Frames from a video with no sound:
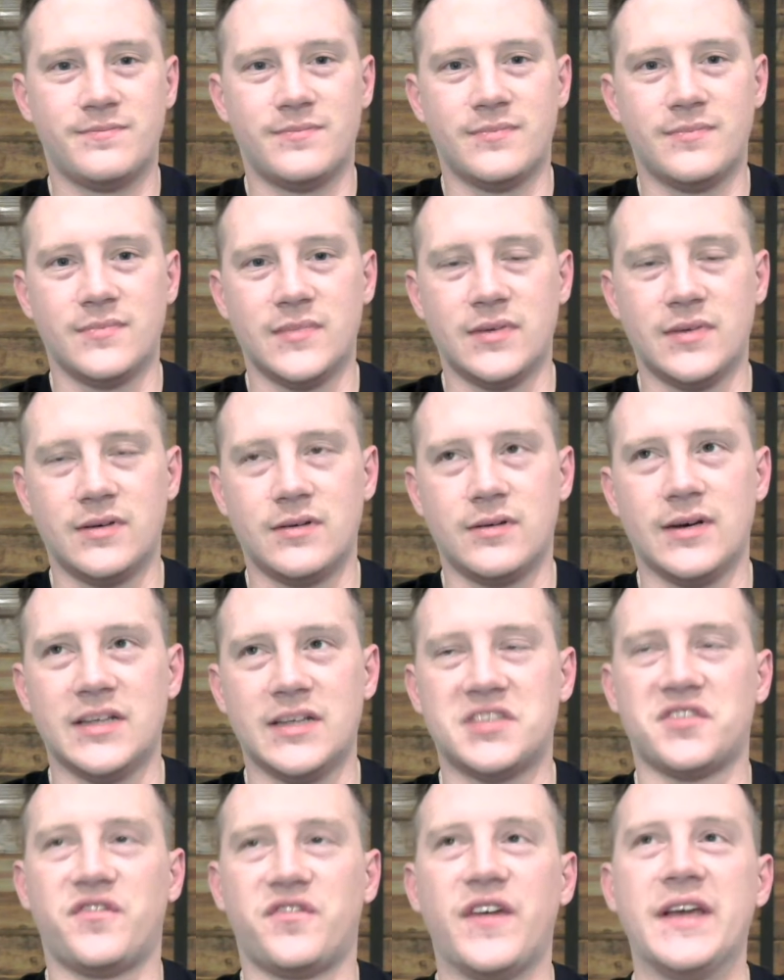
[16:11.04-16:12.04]

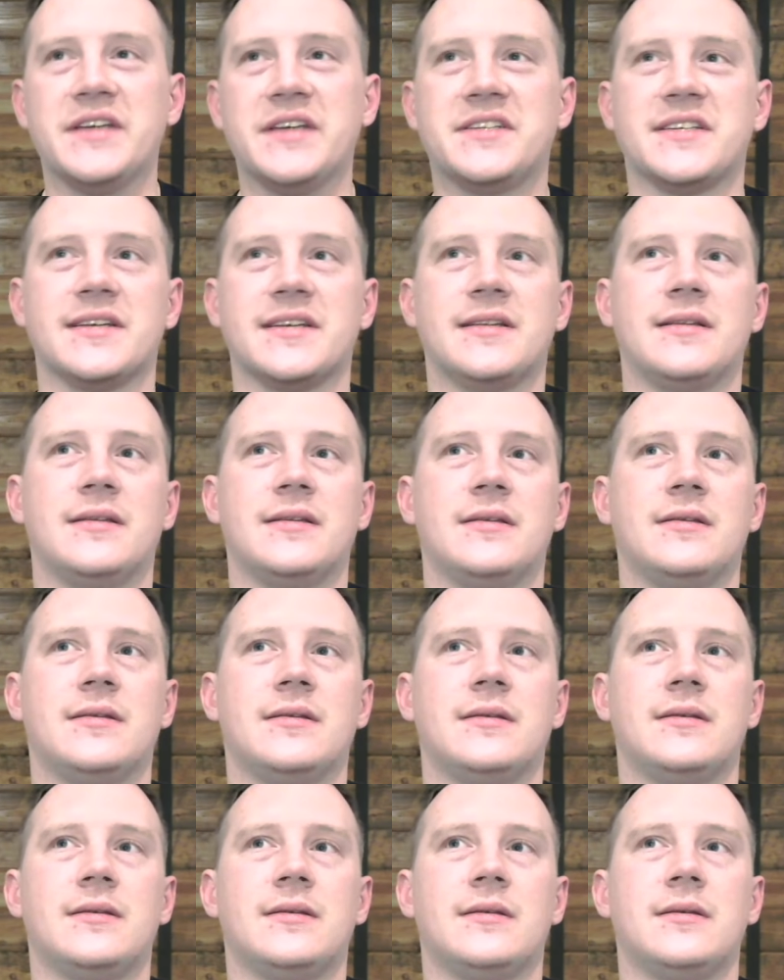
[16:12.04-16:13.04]
let's face it,
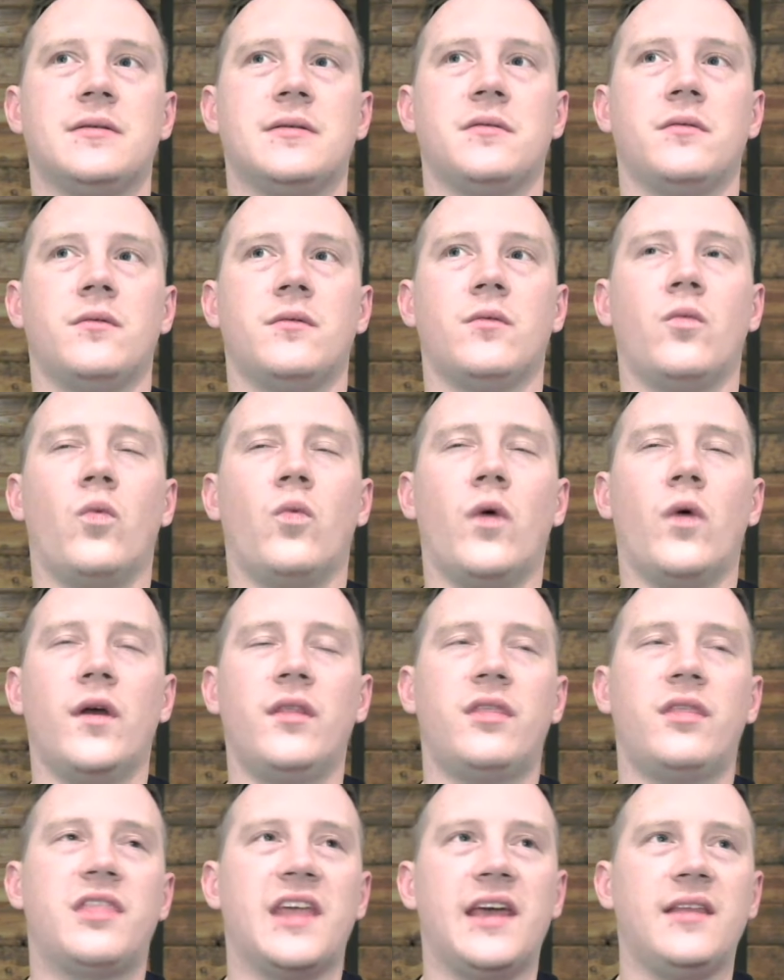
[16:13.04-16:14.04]

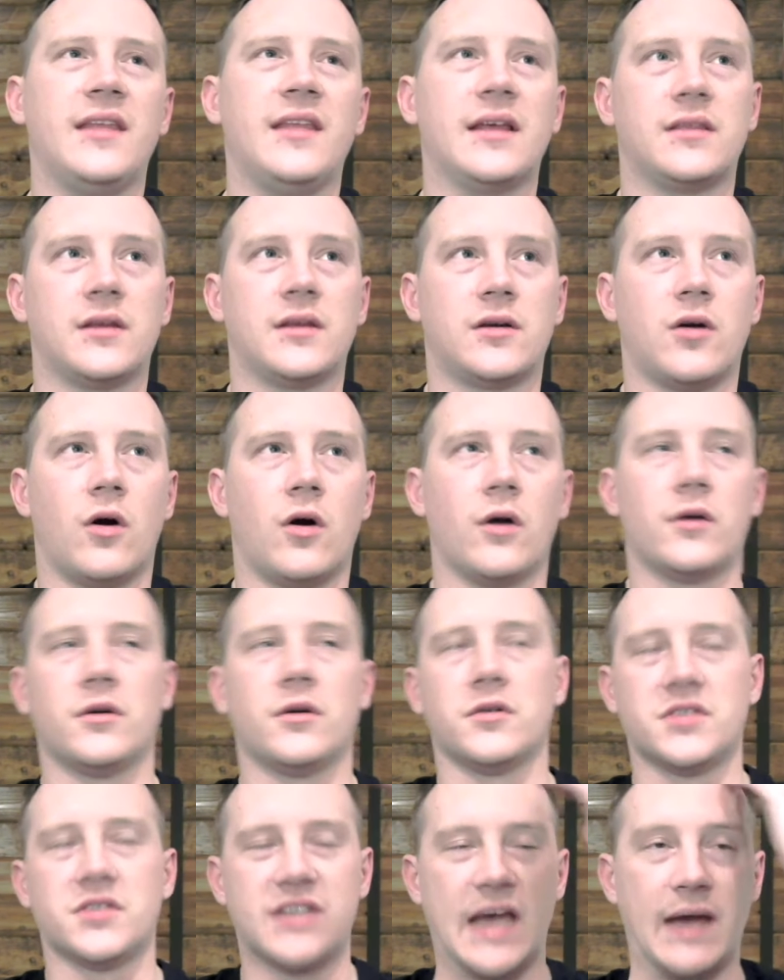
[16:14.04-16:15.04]
one thing that the
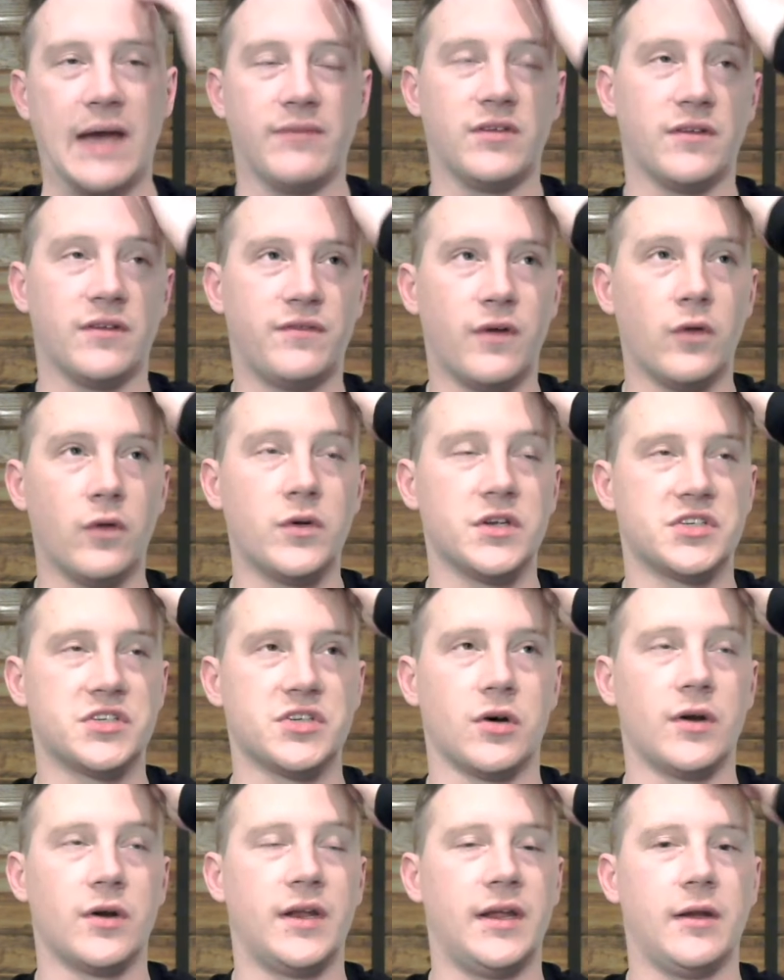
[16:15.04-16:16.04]
Cardinals have to focus
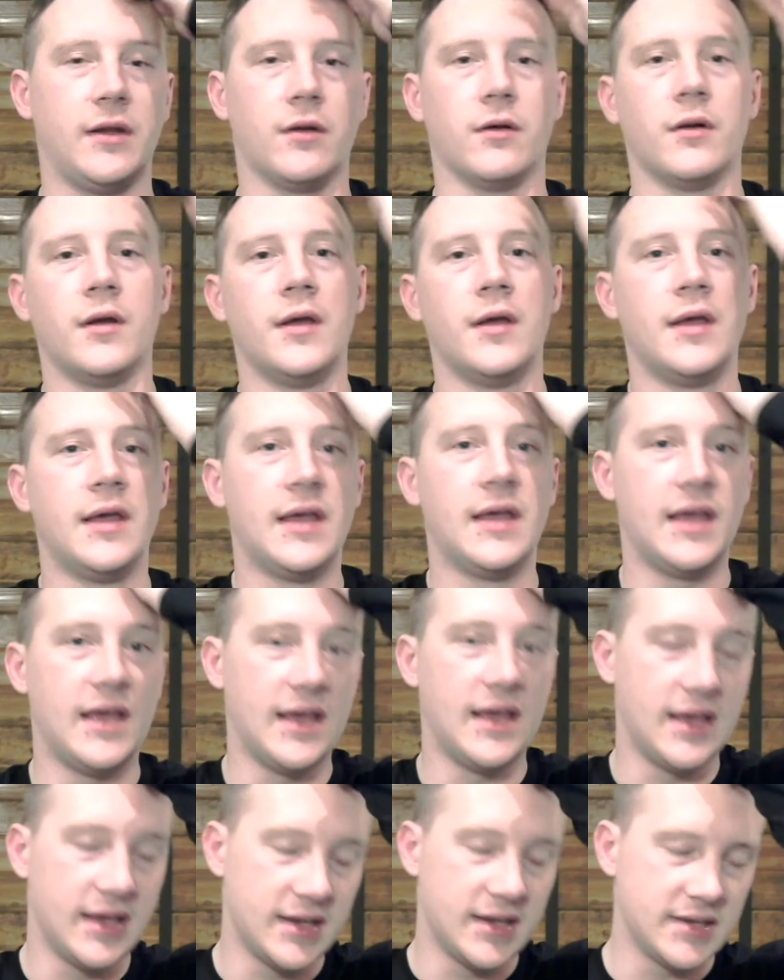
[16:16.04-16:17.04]
on here
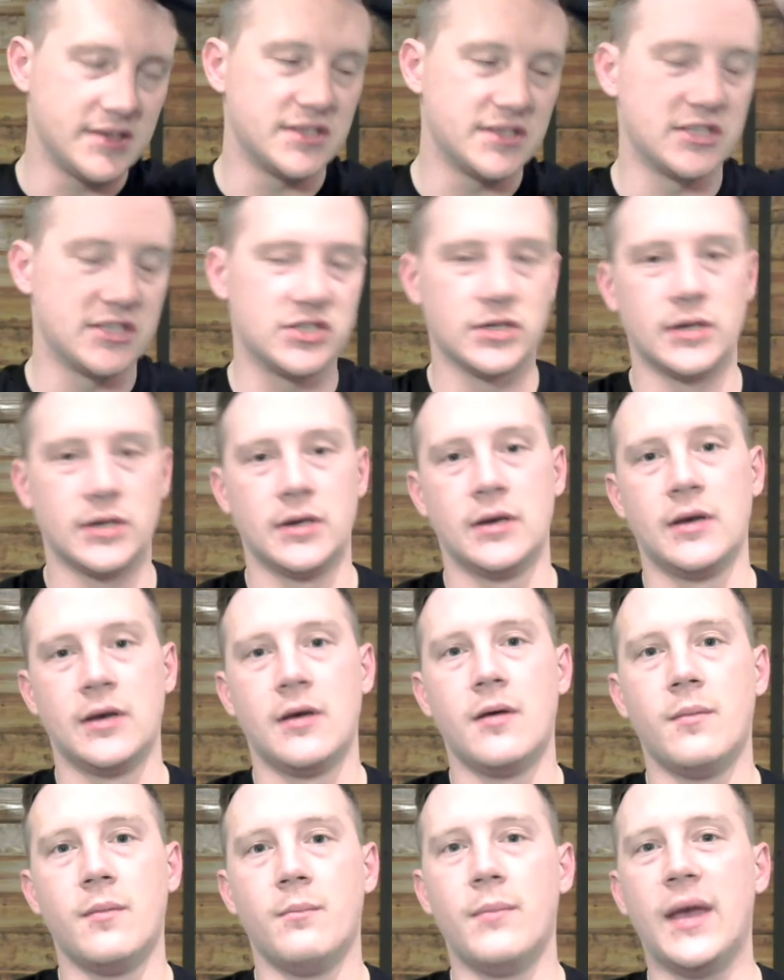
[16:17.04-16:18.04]
is
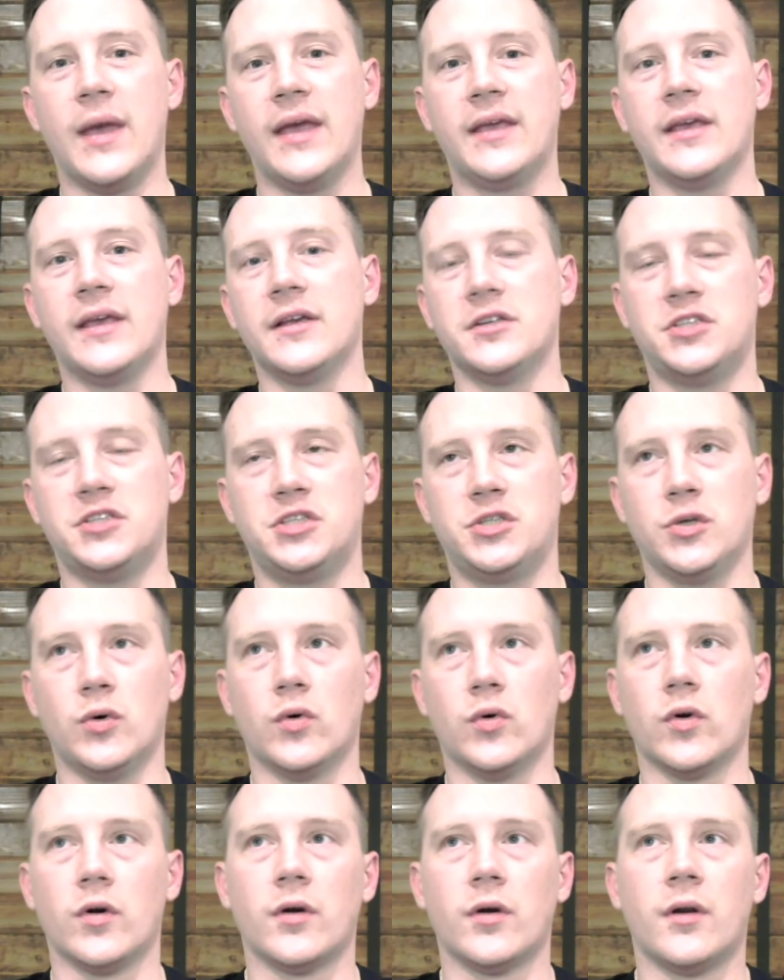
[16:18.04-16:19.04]
making
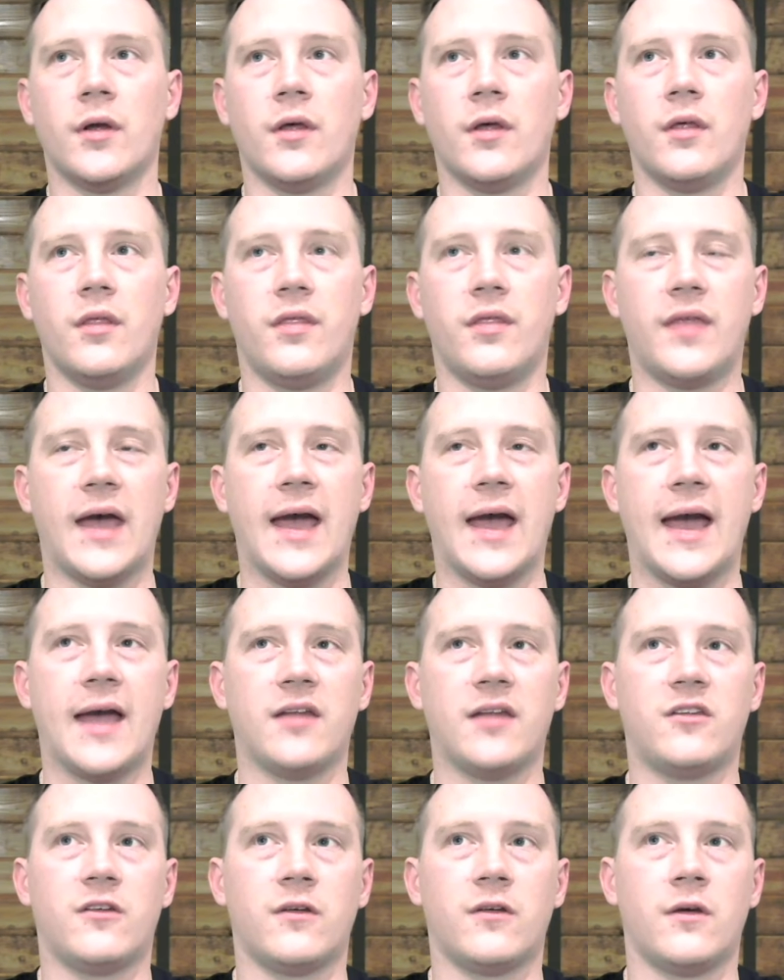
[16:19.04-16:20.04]
sure
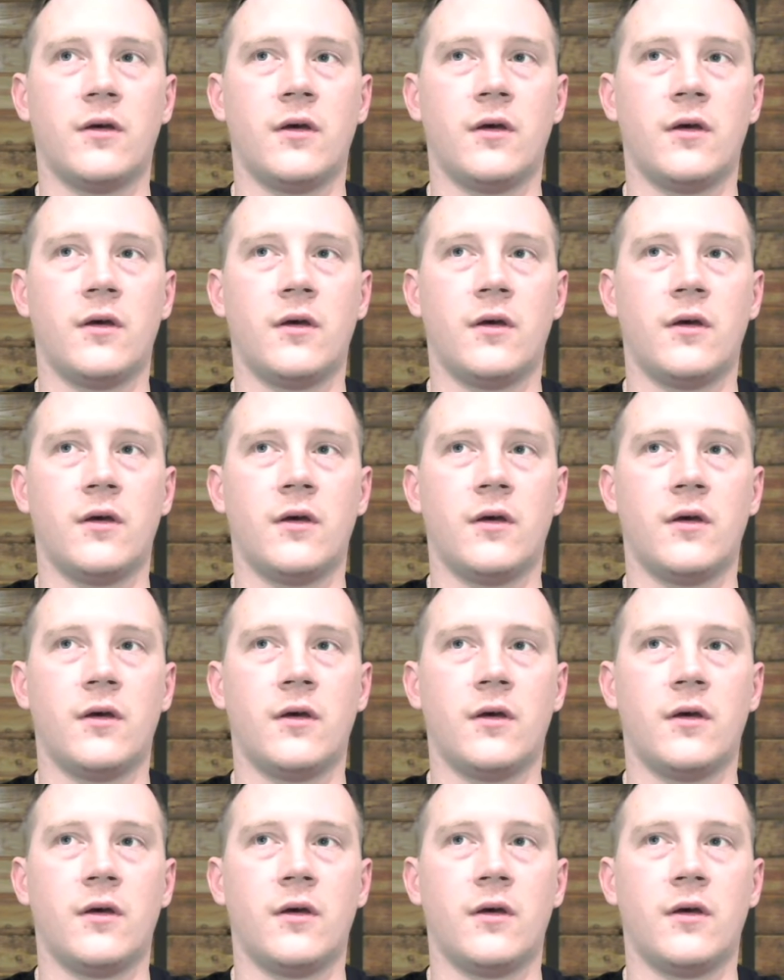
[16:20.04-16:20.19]
that